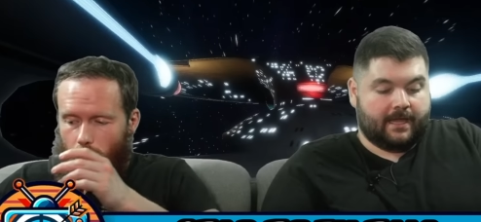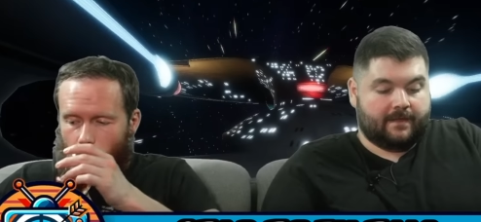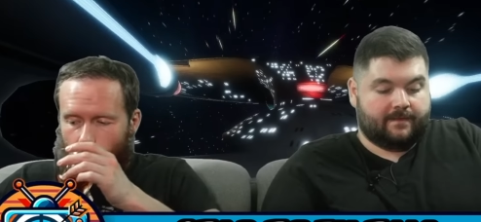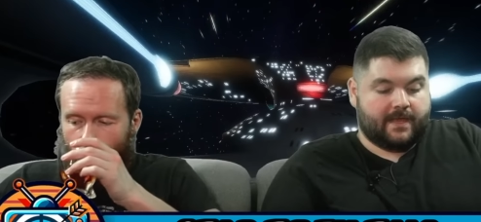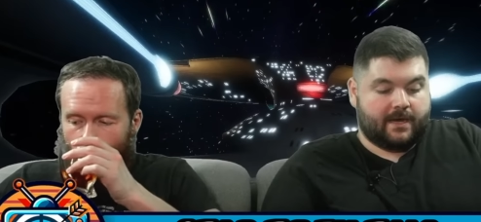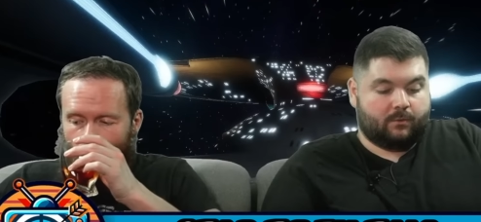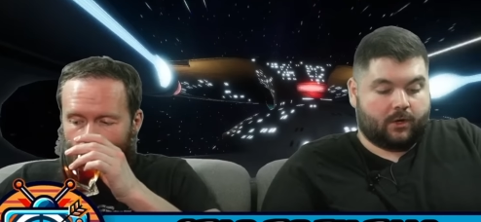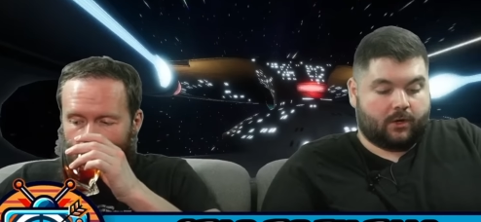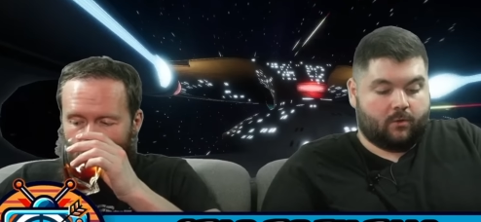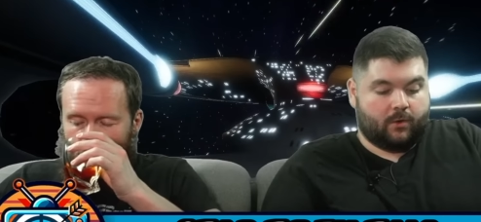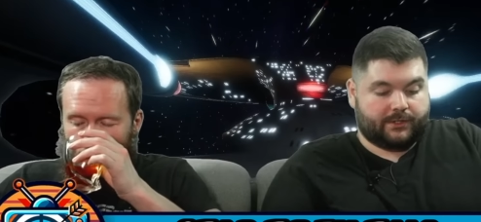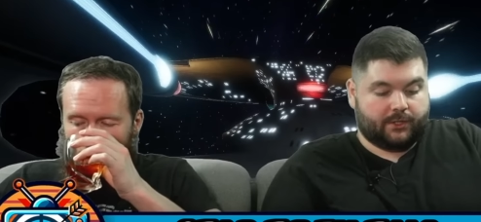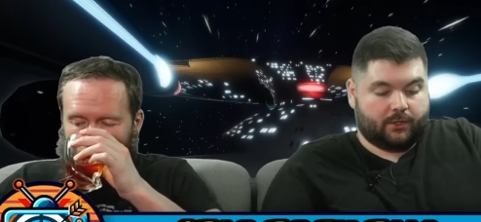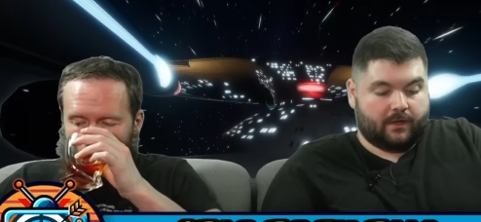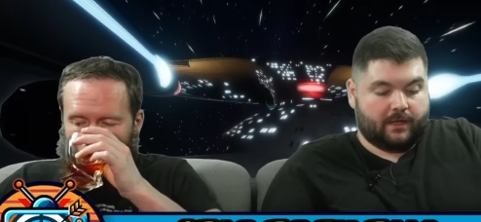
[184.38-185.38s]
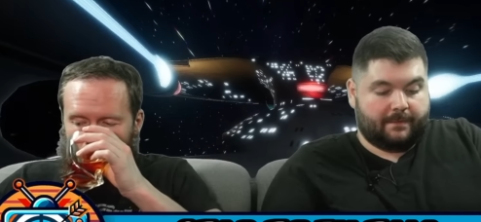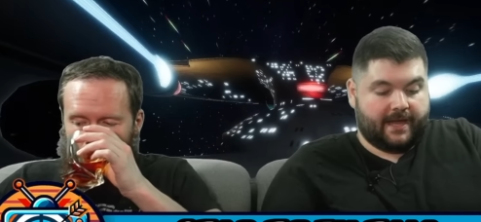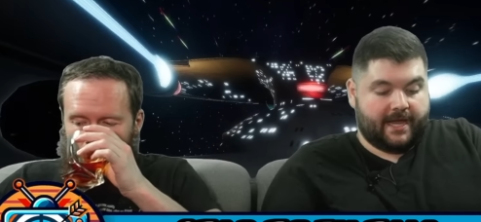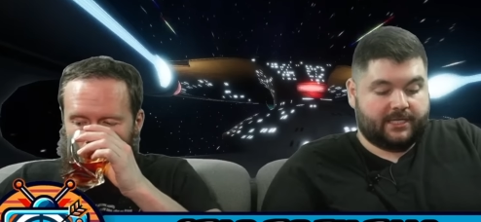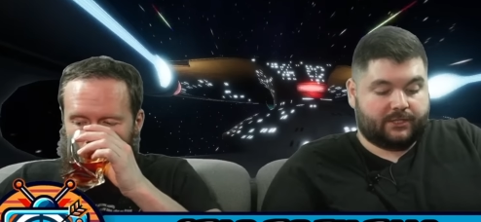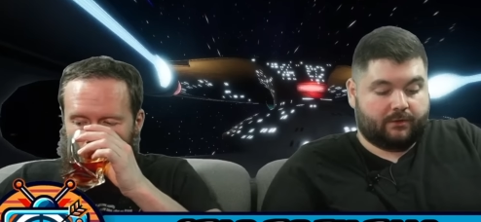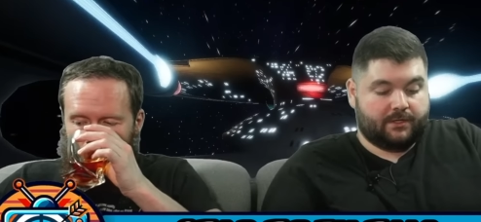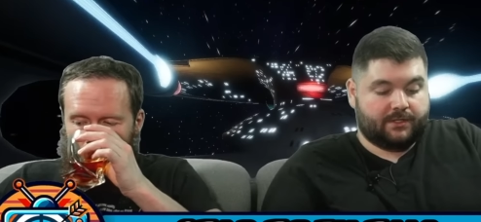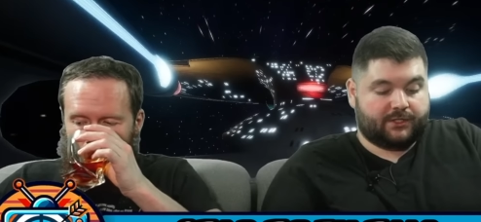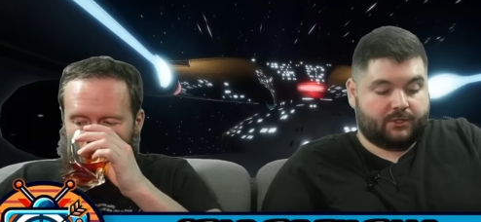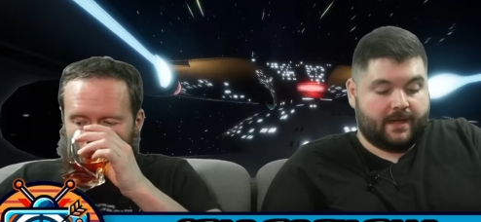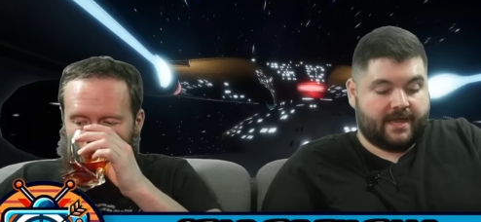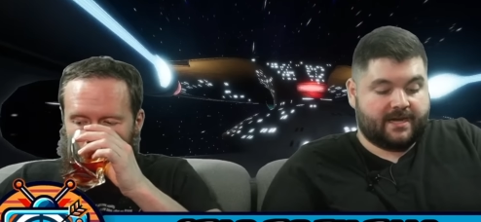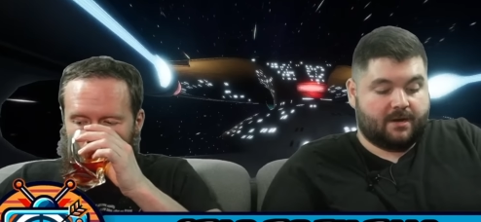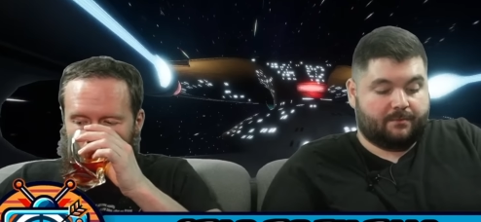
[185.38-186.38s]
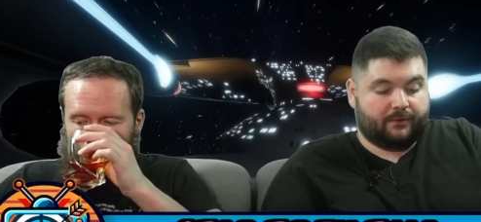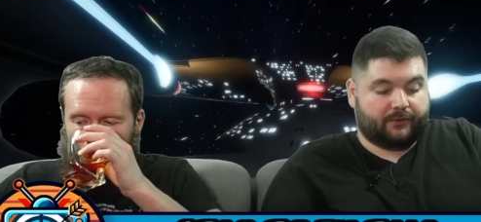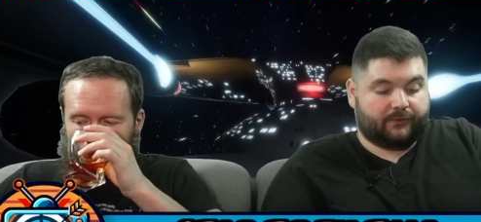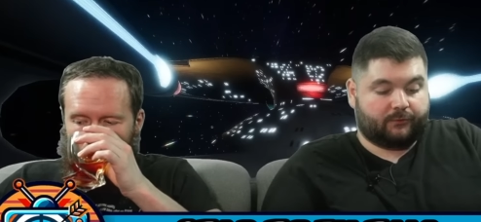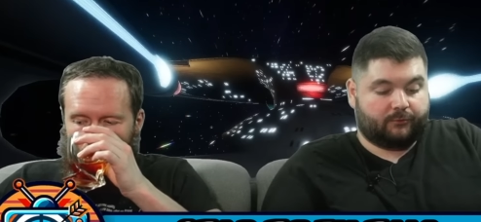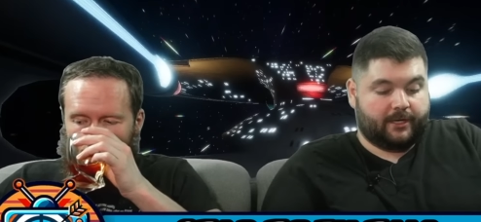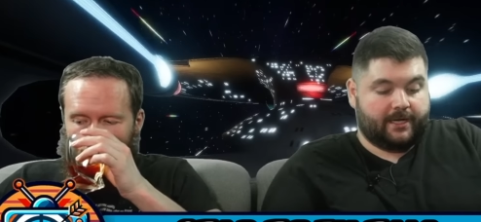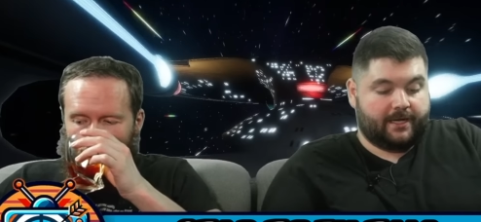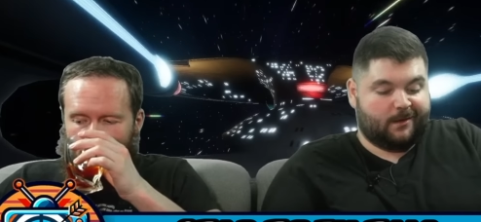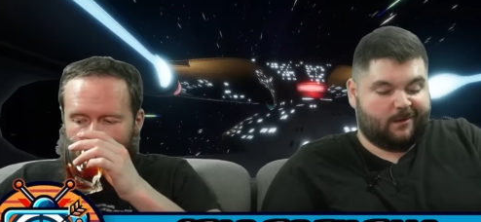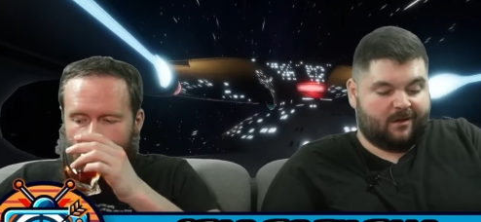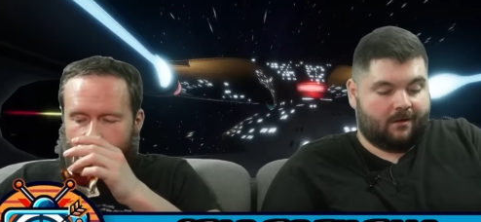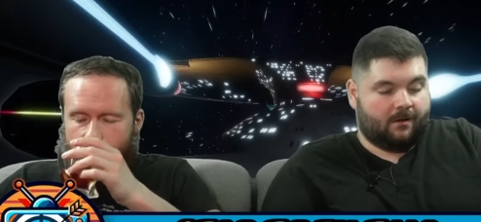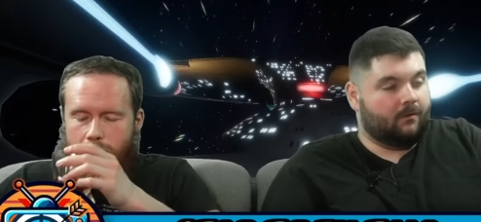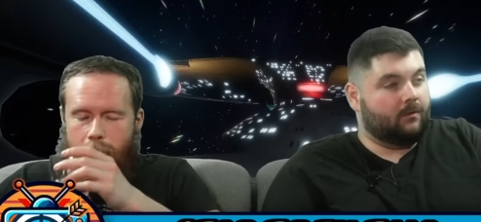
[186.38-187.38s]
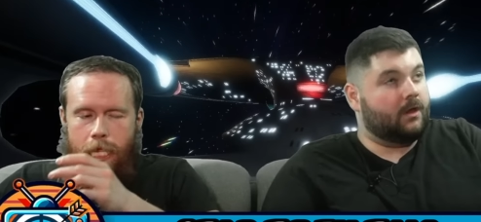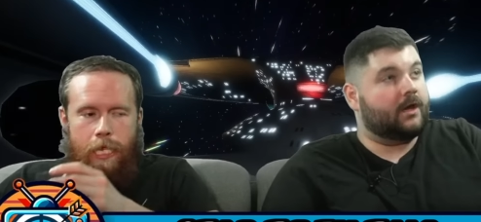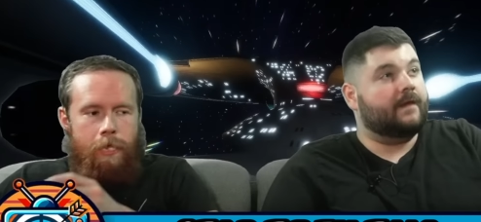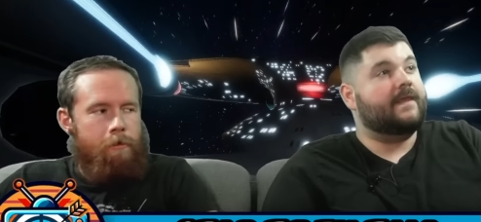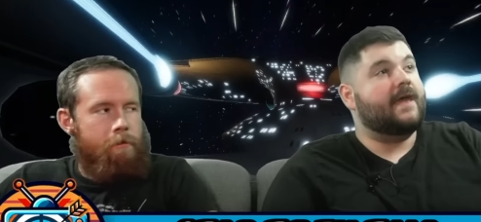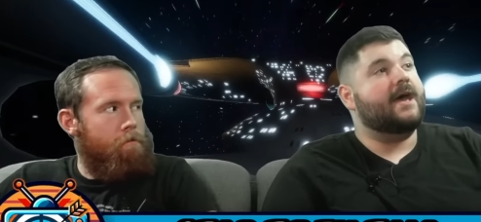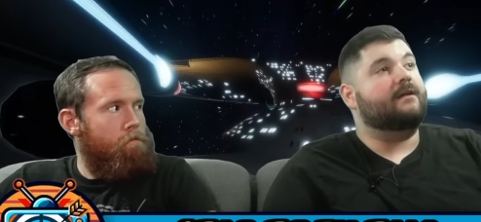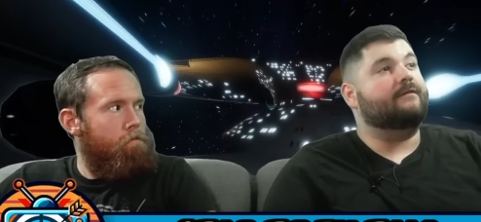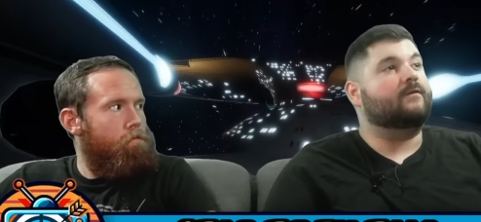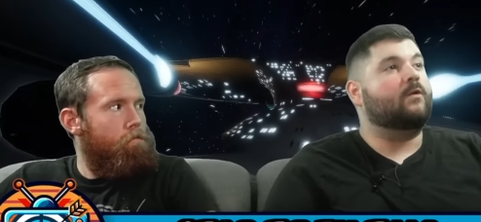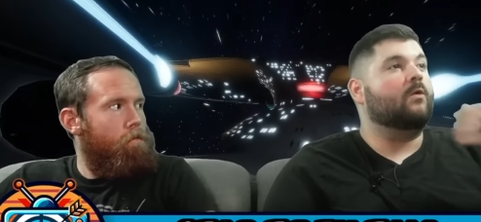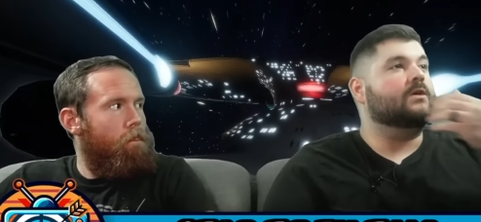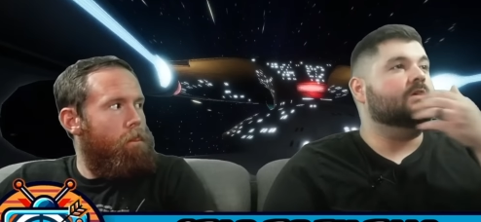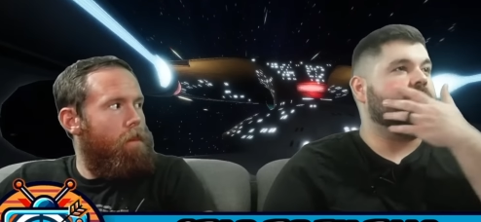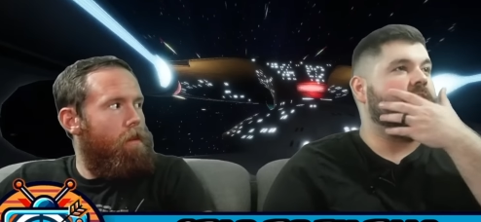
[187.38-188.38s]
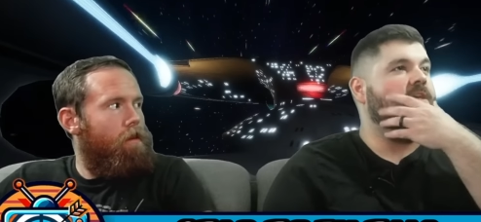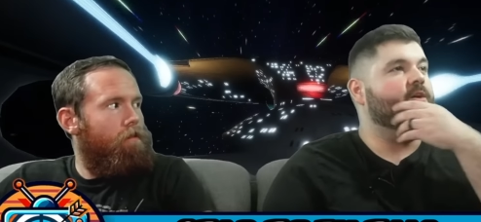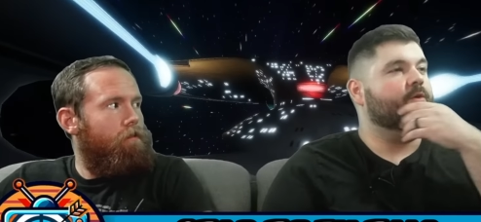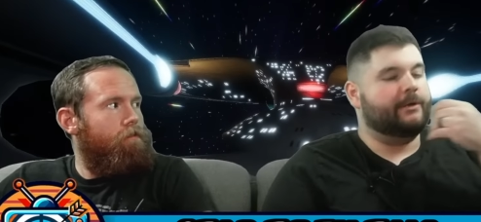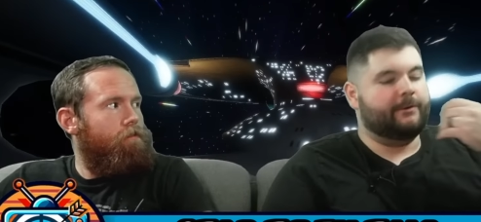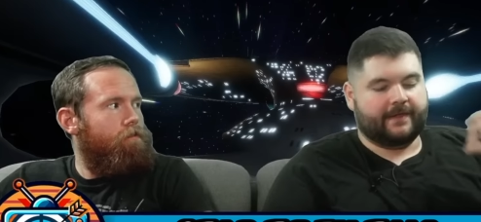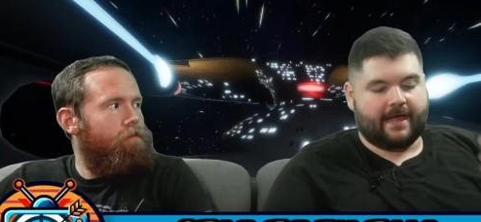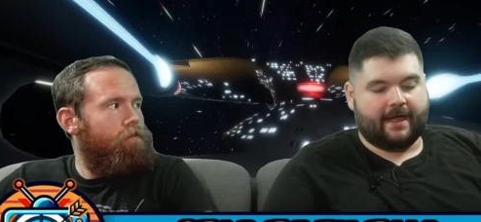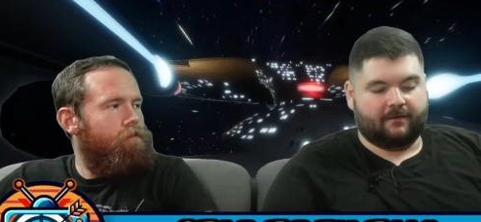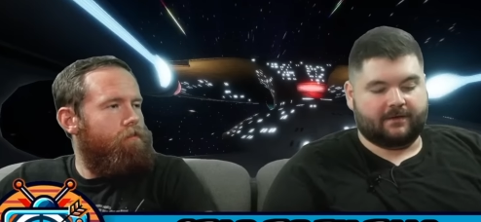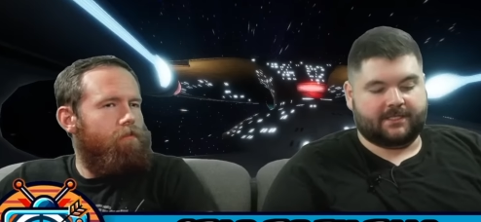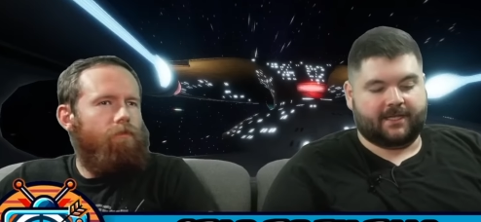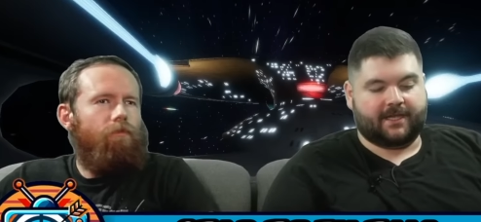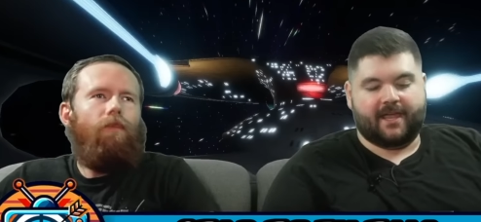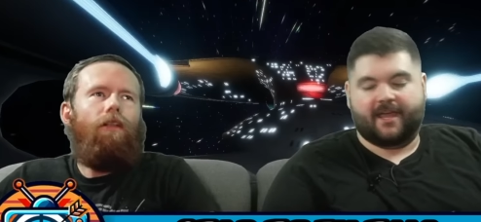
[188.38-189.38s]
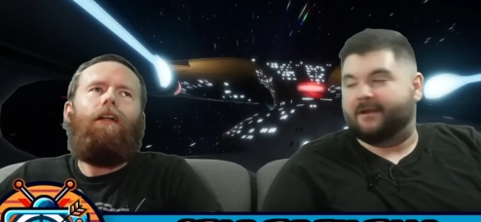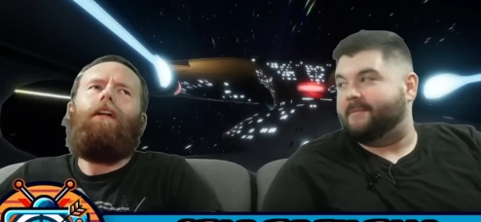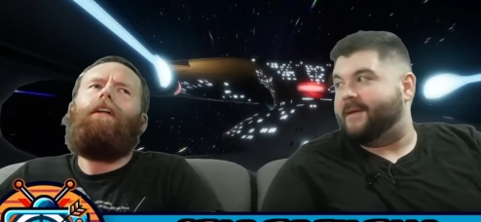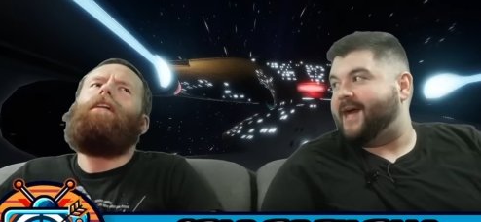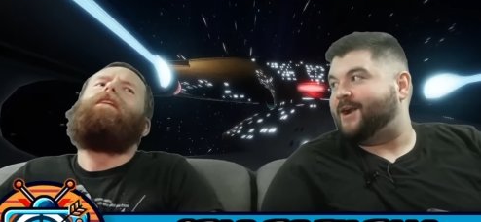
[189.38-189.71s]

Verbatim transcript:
Speaker 1: and then we're going to go to the patrons who had number three. Oh, look at that. Of course, they agree with Alex again.